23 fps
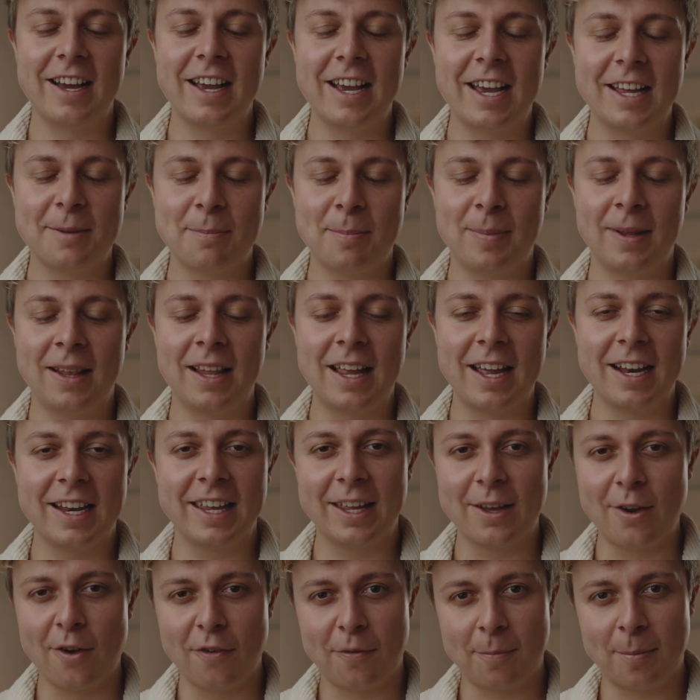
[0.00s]
had
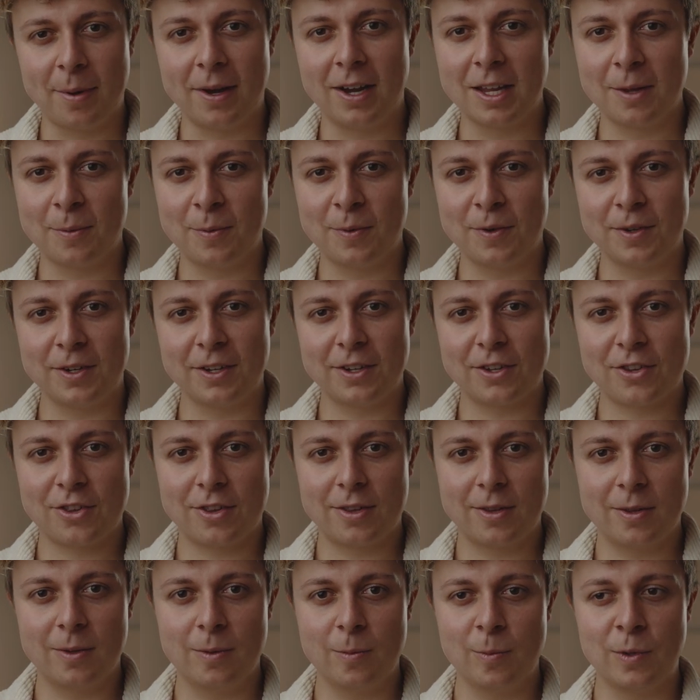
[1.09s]
plenty of party
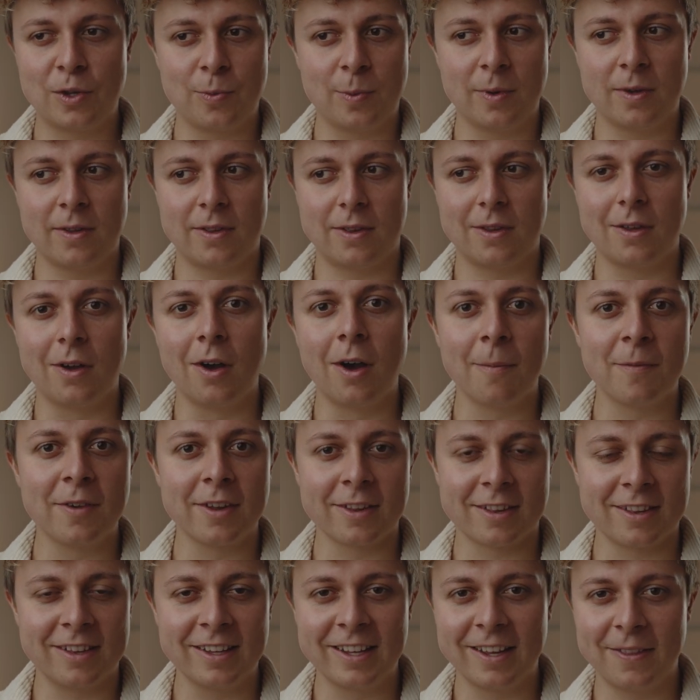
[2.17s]
footage, which was
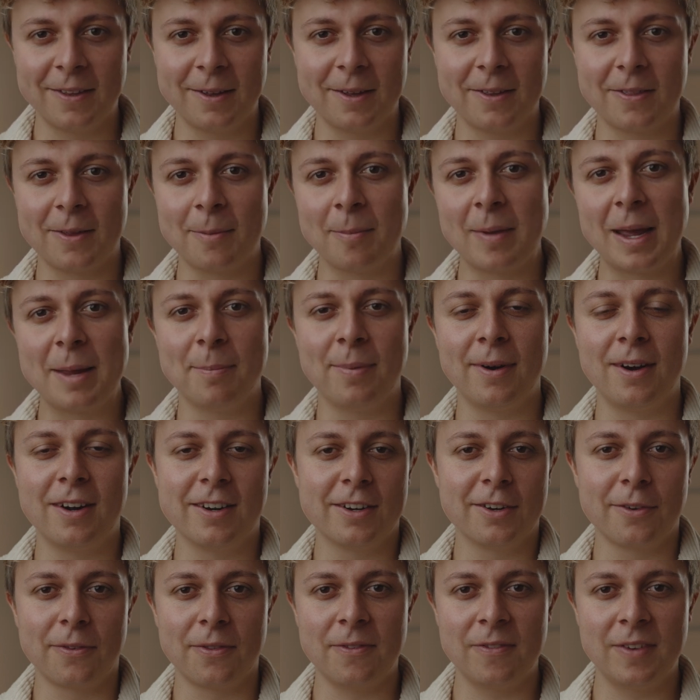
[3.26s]
obviously the main
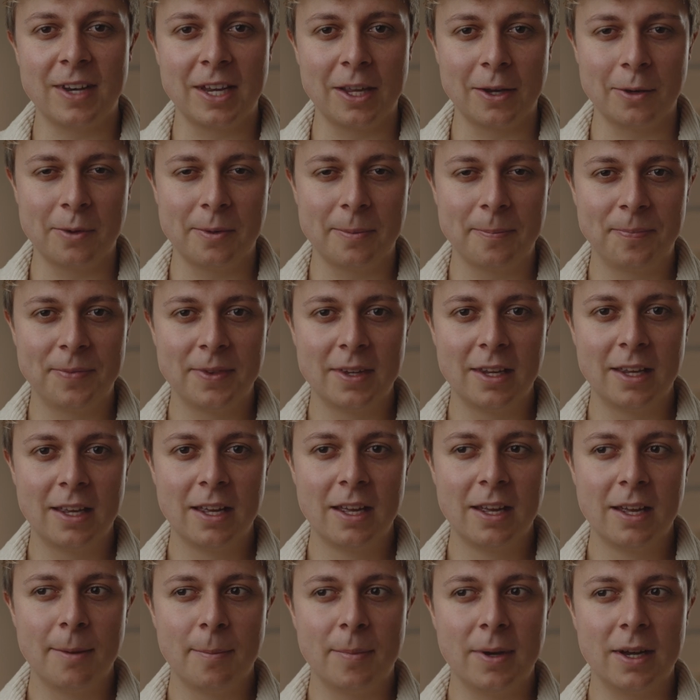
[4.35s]
part of the video.
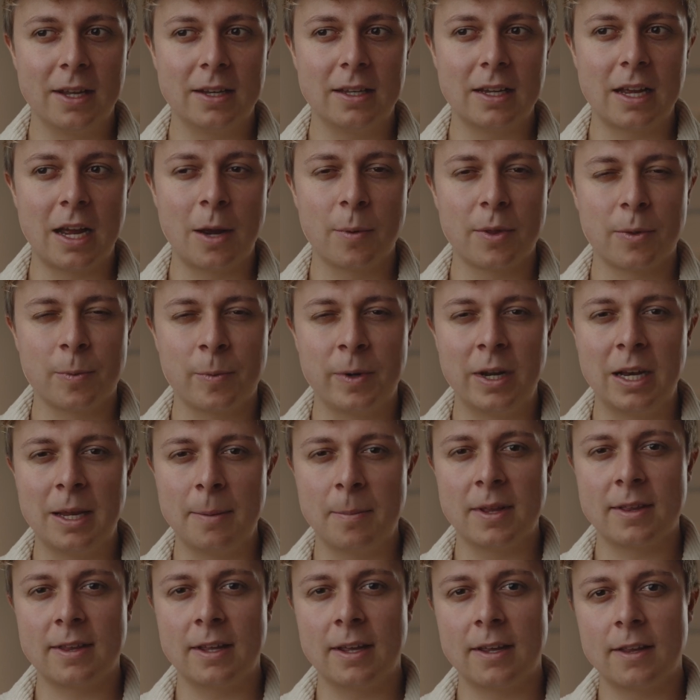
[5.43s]
But I was really
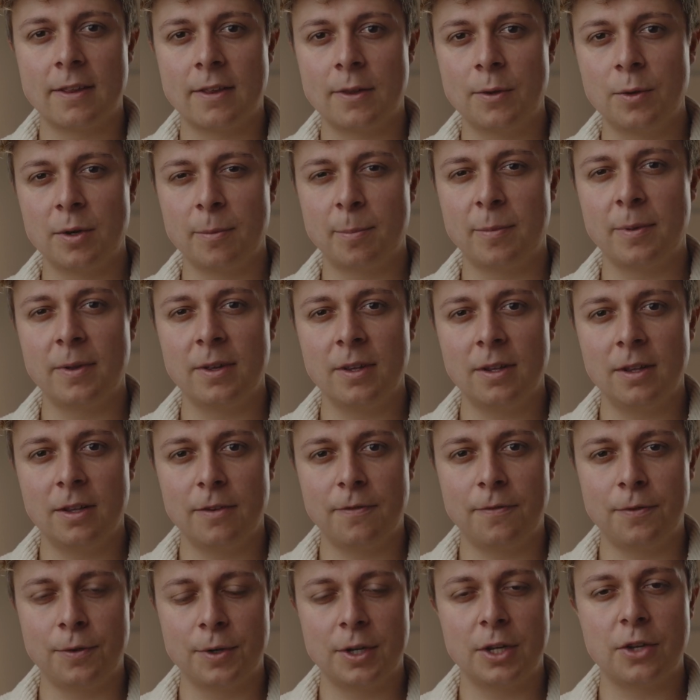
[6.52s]
missing
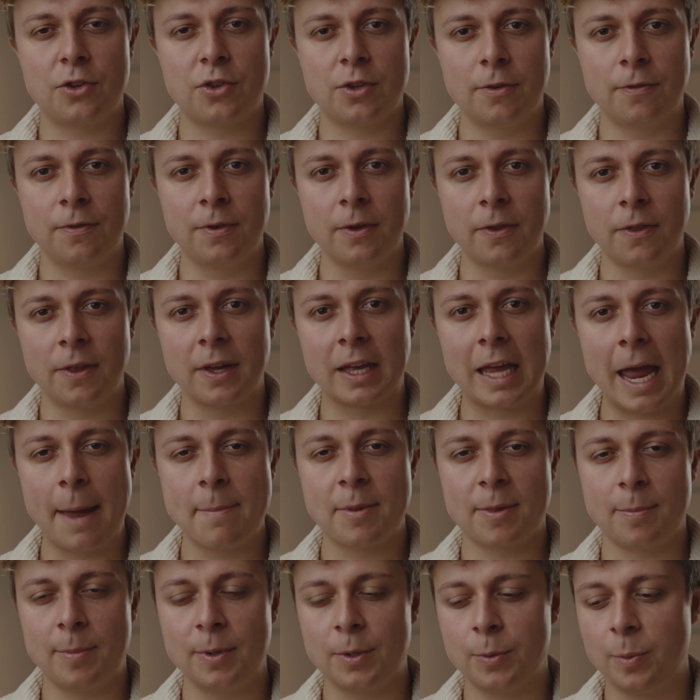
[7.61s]
suitable footage to fill the
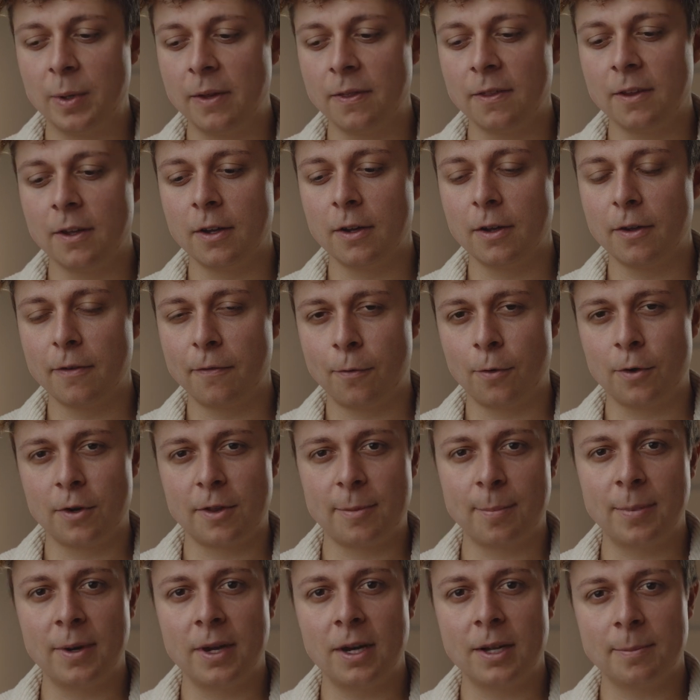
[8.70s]
gaps between the
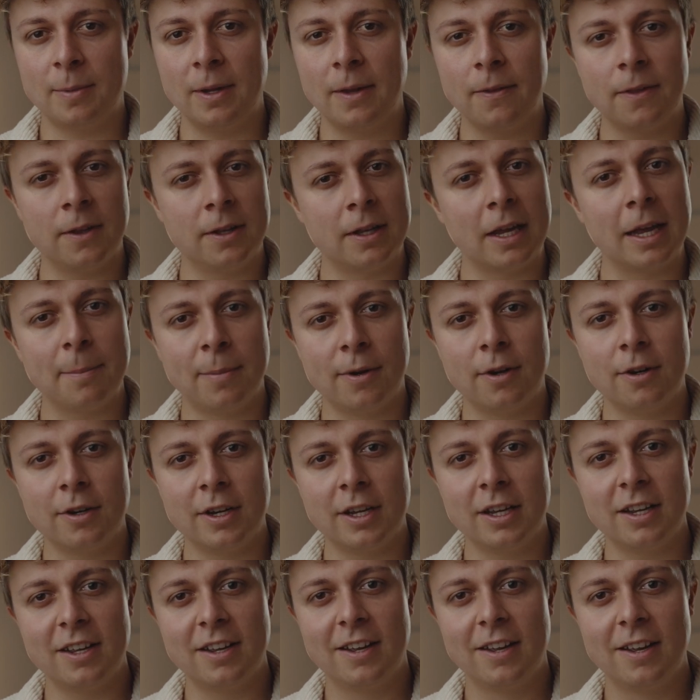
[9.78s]
first part being the day
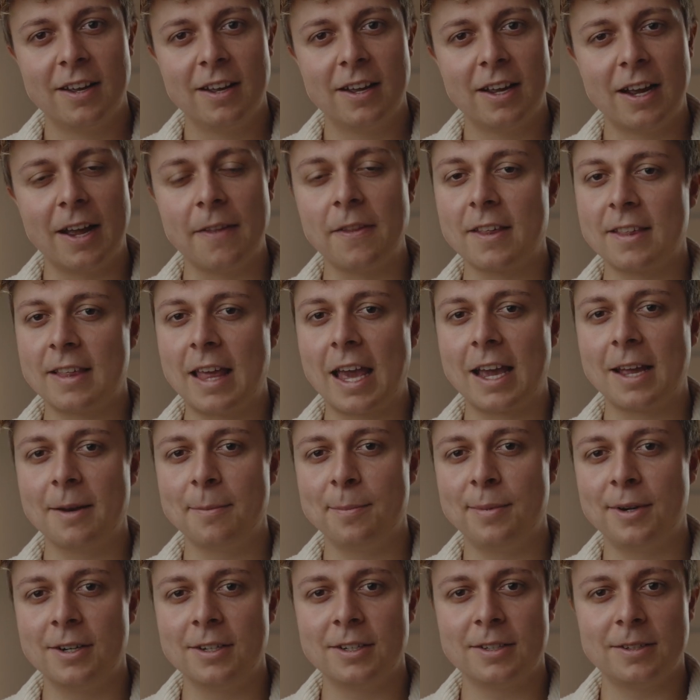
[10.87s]
party and the second
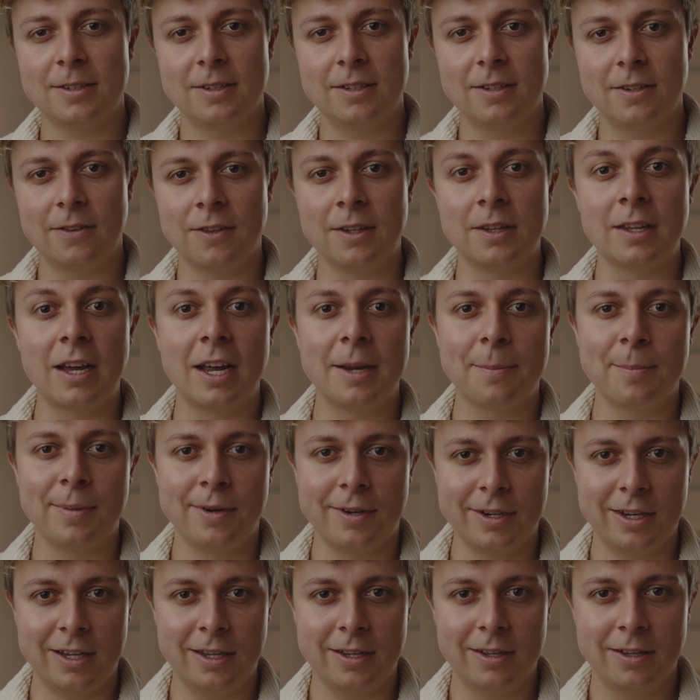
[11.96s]
part, the night
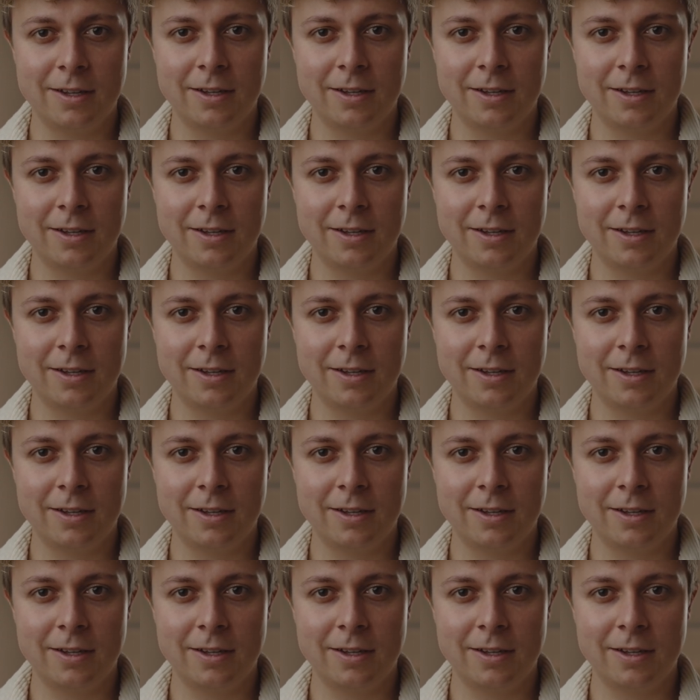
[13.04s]
party.